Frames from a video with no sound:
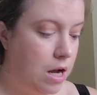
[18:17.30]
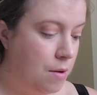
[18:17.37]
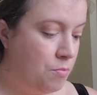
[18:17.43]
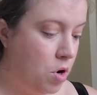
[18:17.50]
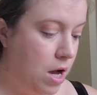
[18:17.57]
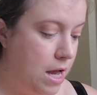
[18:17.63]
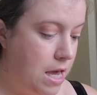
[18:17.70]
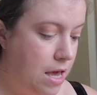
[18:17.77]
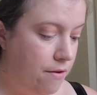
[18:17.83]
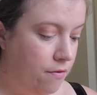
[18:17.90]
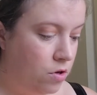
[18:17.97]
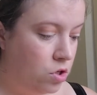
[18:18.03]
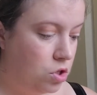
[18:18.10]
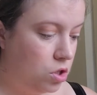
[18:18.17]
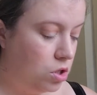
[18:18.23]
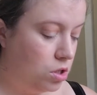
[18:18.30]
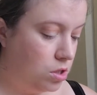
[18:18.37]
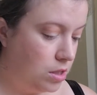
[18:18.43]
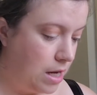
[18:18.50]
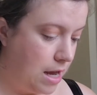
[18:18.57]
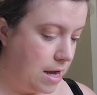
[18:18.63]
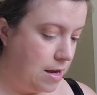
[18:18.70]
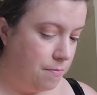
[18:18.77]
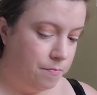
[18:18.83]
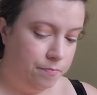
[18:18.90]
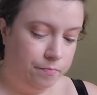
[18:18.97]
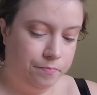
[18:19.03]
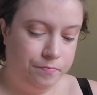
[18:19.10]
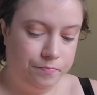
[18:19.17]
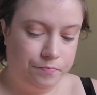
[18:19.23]
I might even just
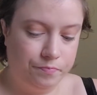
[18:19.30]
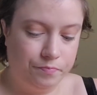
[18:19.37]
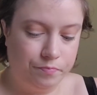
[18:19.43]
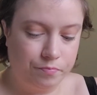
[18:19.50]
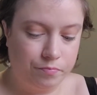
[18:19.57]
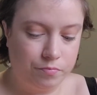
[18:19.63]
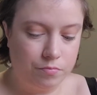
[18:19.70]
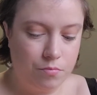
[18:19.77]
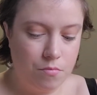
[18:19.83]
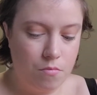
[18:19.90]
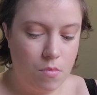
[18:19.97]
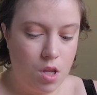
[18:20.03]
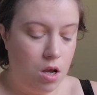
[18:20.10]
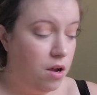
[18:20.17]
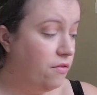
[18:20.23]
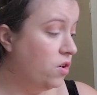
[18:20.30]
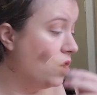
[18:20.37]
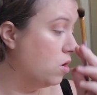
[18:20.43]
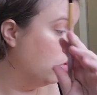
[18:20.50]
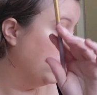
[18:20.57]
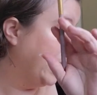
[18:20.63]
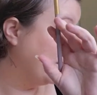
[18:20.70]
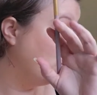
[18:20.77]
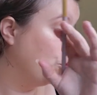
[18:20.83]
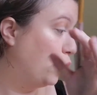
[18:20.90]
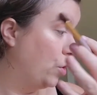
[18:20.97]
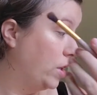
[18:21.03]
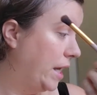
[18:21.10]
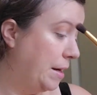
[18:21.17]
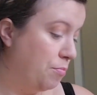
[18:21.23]
I've only got like
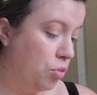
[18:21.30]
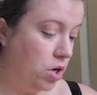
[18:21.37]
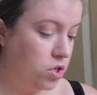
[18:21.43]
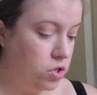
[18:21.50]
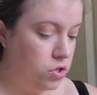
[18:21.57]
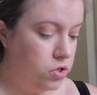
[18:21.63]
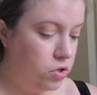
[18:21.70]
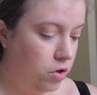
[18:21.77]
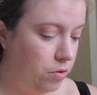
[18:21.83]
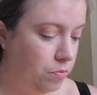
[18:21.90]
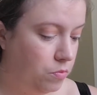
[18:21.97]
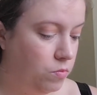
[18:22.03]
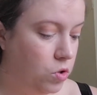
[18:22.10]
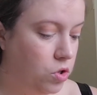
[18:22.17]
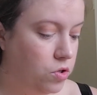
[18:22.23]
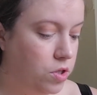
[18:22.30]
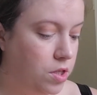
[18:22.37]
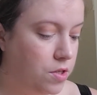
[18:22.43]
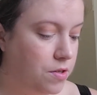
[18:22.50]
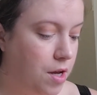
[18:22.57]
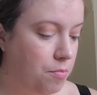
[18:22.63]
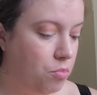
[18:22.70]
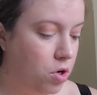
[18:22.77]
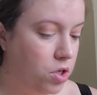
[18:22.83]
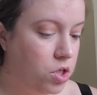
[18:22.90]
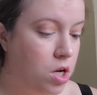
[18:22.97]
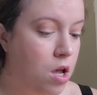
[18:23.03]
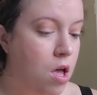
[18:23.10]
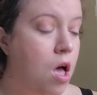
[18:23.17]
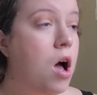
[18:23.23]
two clean brushes, so I'm using the same
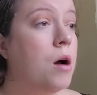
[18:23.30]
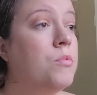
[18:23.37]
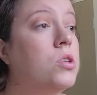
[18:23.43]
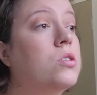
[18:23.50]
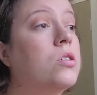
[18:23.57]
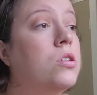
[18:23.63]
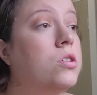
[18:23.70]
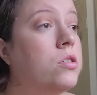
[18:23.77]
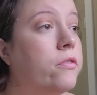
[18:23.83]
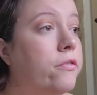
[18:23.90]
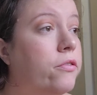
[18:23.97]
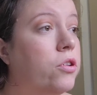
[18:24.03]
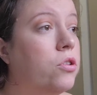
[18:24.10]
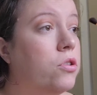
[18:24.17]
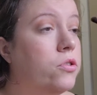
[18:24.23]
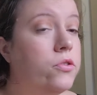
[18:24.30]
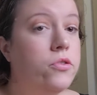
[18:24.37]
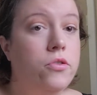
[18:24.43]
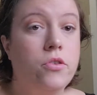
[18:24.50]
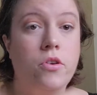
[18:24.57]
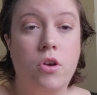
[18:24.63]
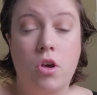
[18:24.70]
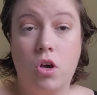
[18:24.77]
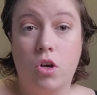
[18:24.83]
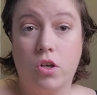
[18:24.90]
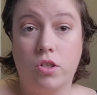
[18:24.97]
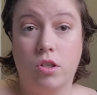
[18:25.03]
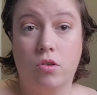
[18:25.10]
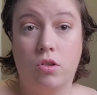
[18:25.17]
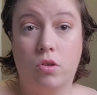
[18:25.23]
brush. I'm just going to diffuse,
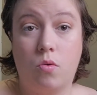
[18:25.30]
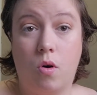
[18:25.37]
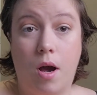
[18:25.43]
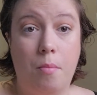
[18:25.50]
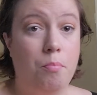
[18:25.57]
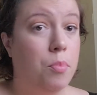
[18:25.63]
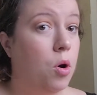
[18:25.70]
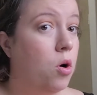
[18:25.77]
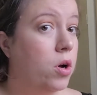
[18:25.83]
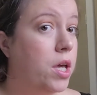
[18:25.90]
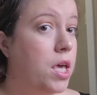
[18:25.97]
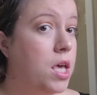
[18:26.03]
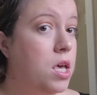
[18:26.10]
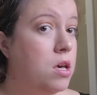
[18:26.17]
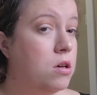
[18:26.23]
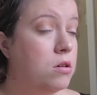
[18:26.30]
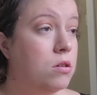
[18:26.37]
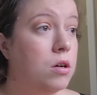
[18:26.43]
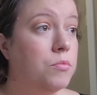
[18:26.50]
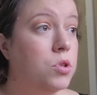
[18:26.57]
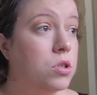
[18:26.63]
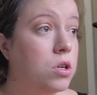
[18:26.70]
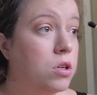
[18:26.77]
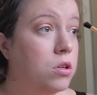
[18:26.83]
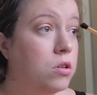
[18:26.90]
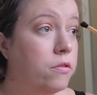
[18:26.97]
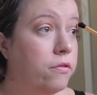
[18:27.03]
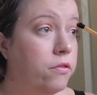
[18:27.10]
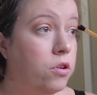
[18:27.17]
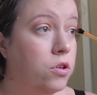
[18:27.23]
because it looks quite blocky, I'm just going to
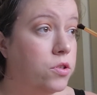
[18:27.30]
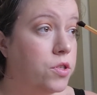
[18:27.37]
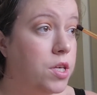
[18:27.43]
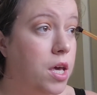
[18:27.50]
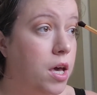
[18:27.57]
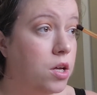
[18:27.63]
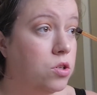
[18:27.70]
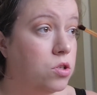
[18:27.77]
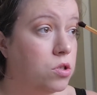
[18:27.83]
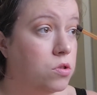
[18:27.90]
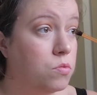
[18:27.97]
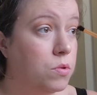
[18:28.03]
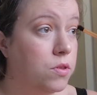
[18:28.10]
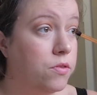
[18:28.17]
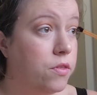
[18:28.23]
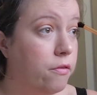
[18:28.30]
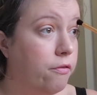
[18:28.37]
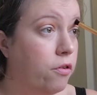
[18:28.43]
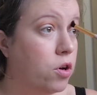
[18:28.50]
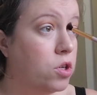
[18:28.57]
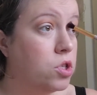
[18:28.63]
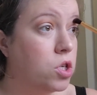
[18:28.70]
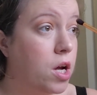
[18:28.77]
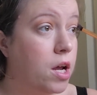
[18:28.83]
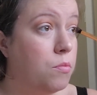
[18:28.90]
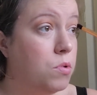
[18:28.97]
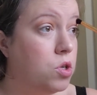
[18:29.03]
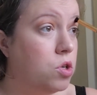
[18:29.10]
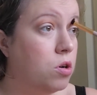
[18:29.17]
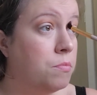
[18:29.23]
diffuse the edges with the first
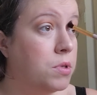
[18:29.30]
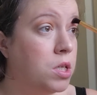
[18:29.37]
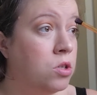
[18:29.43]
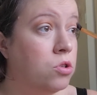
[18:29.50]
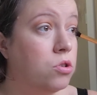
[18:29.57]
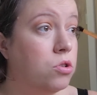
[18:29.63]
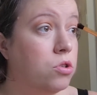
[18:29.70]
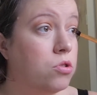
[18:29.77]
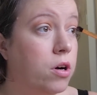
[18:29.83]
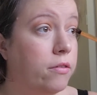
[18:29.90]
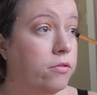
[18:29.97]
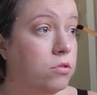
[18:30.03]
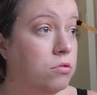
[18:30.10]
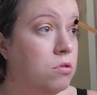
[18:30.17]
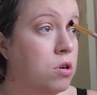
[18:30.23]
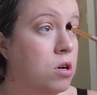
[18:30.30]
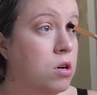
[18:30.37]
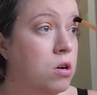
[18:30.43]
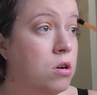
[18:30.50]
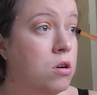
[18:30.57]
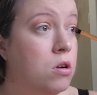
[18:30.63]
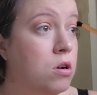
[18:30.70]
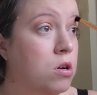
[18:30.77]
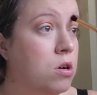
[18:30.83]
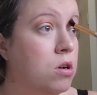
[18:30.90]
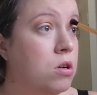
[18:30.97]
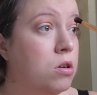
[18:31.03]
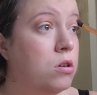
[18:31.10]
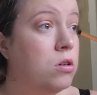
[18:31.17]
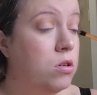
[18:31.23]
shade we jumped into, Truffle.
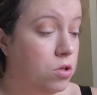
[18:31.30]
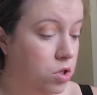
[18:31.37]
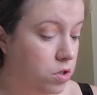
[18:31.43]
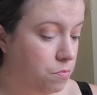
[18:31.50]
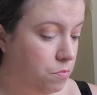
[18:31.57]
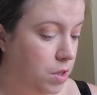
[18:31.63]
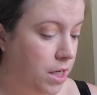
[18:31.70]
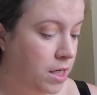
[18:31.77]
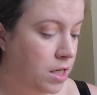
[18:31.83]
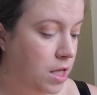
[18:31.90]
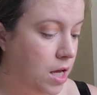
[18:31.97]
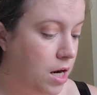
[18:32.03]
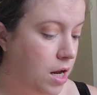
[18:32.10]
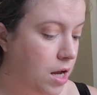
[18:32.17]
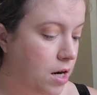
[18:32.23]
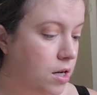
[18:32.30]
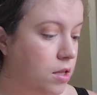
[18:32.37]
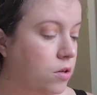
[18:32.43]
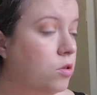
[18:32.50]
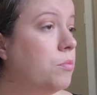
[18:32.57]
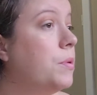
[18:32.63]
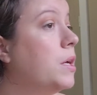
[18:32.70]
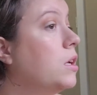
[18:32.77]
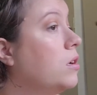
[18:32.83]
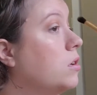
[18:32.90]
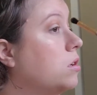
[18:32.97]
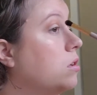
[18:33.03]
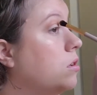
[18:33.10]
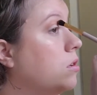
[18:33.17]
Just blend that out a little bit.